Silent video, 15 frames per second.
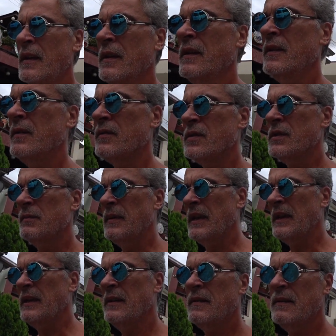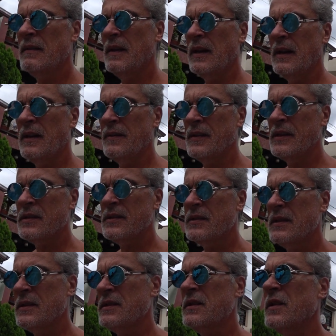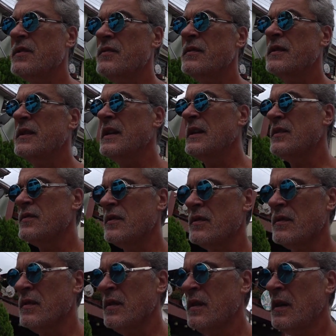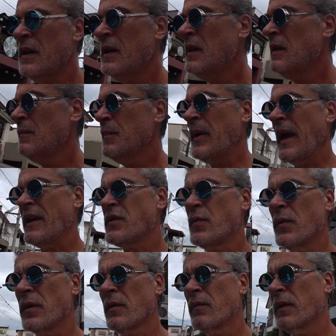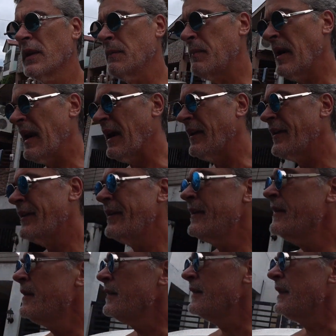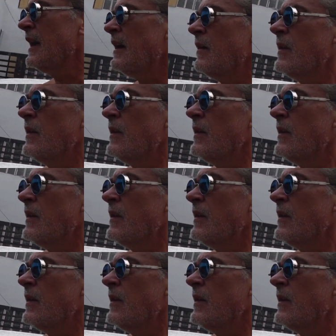To me, this country, things are patchwork really bad. Now